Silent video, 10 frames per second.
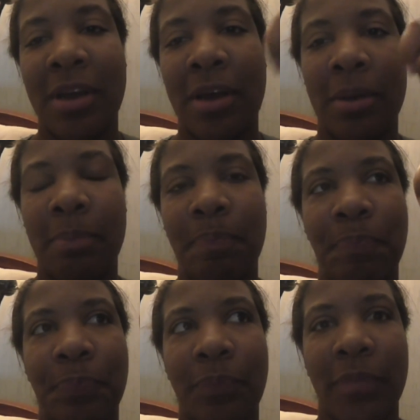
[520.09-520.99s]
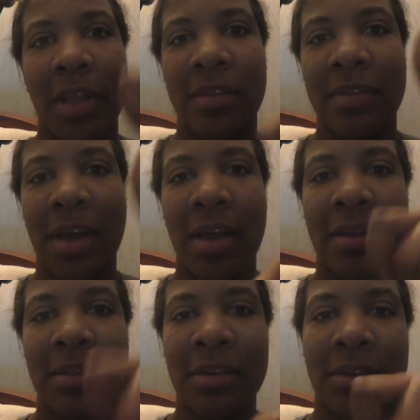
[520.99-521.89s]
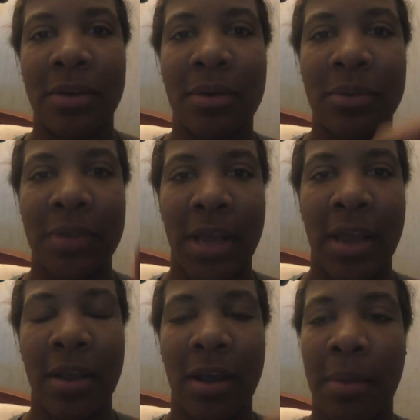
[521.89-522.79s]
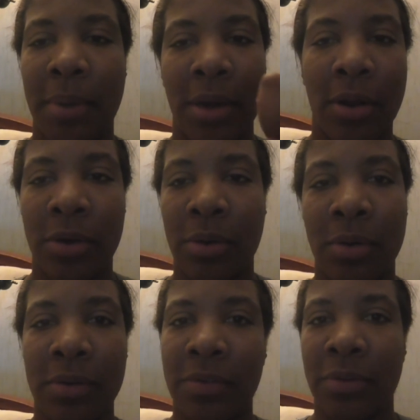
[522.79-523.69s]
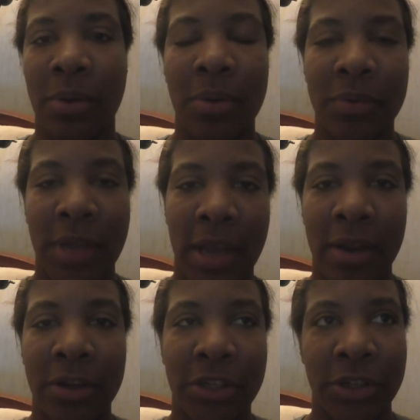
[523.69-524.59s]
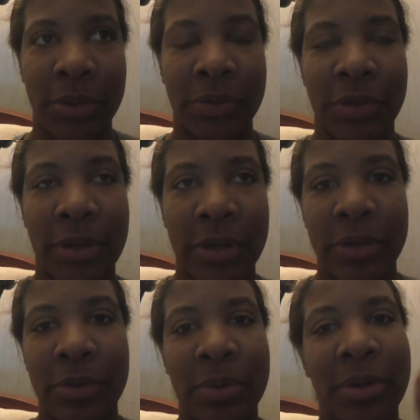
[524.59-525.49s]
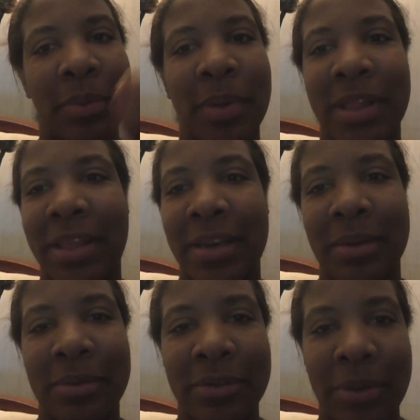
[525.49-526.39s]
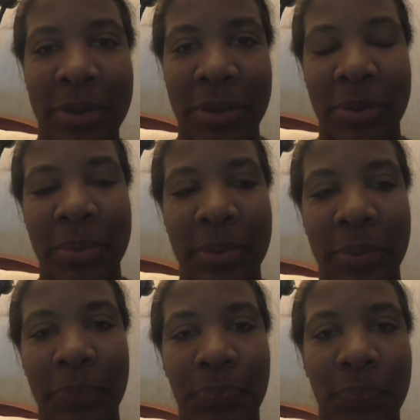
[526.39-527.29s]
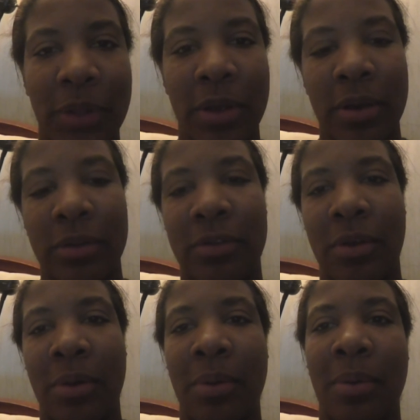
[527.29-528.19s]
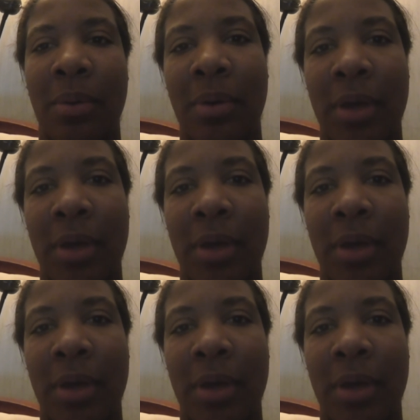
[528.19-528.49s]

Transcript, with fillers: um, styling their doll's hair. I mean, her daughter's doll's hair. She was doing it with, and it was so cute. So,